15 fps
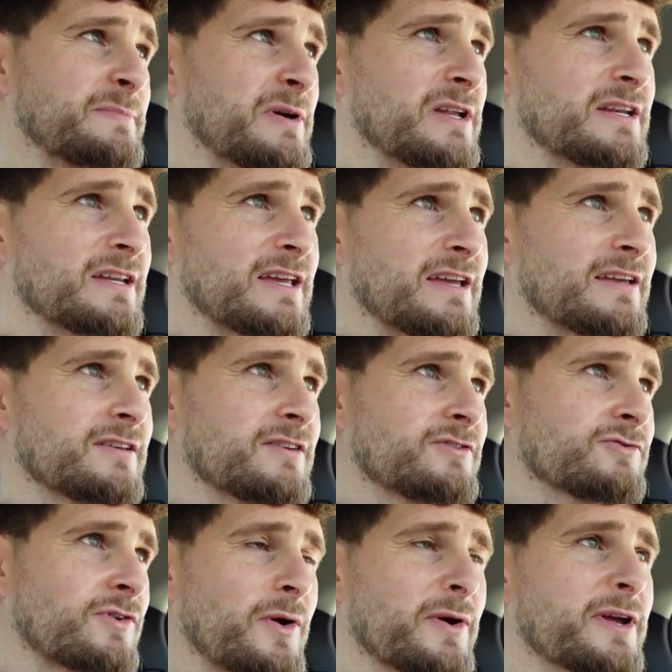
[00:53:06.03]
But
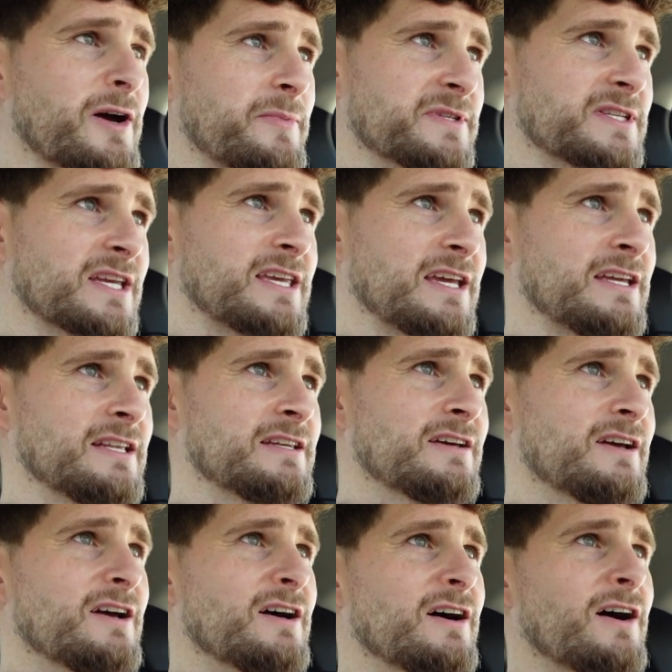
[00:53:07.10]
growing up as a kid,
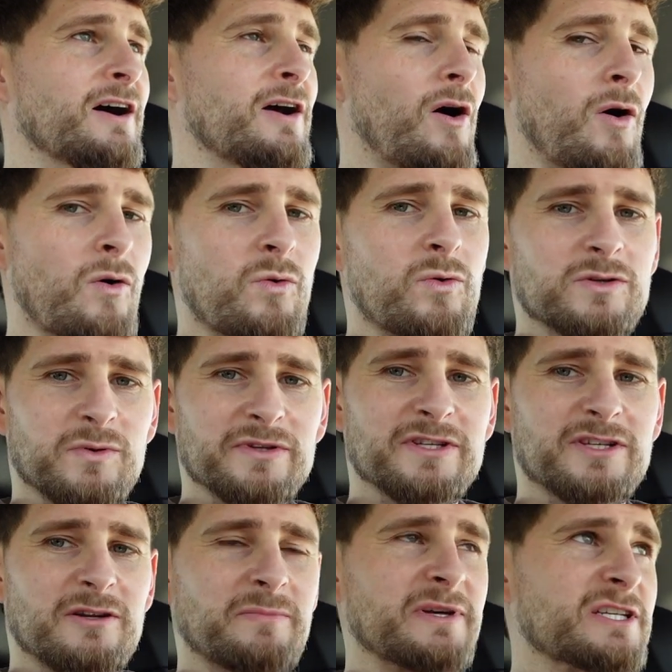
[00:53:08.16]
I always
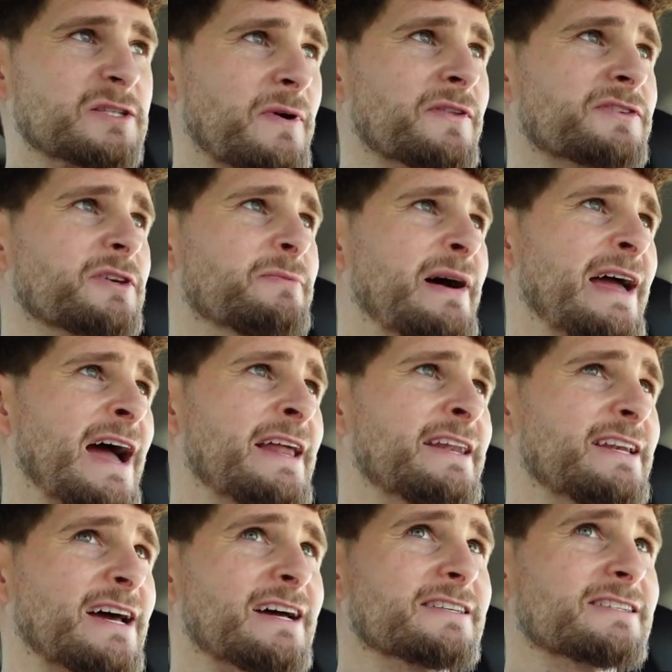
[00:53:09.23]
wanted to be sponsored by
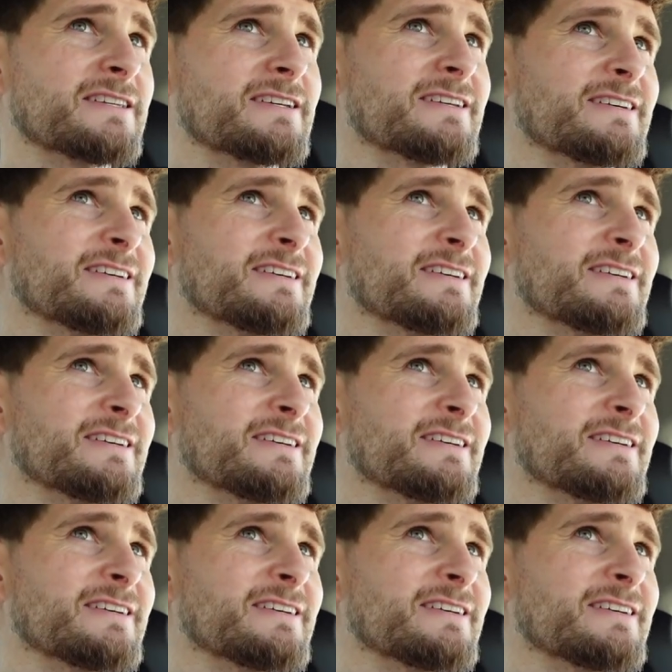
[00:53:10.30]
Adidas.